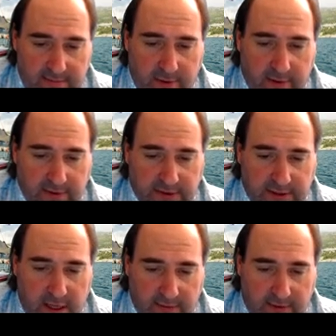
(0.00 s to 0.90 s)
Boyle's
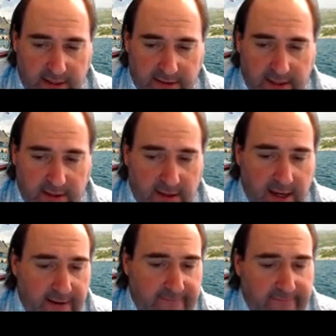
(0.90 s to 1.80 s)
law right there,
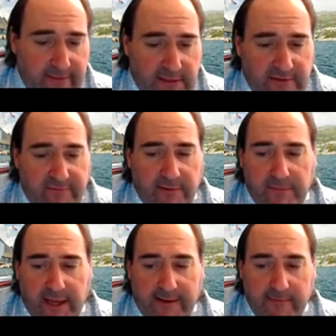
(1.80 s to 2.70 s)
kind of just
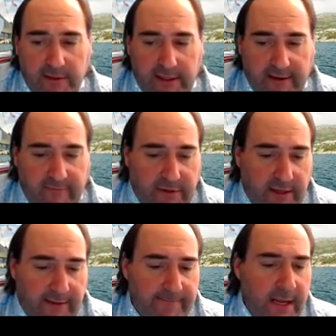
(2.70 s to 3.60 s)
from labeling
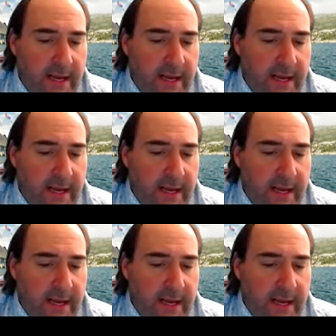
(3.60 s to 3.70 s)
everything.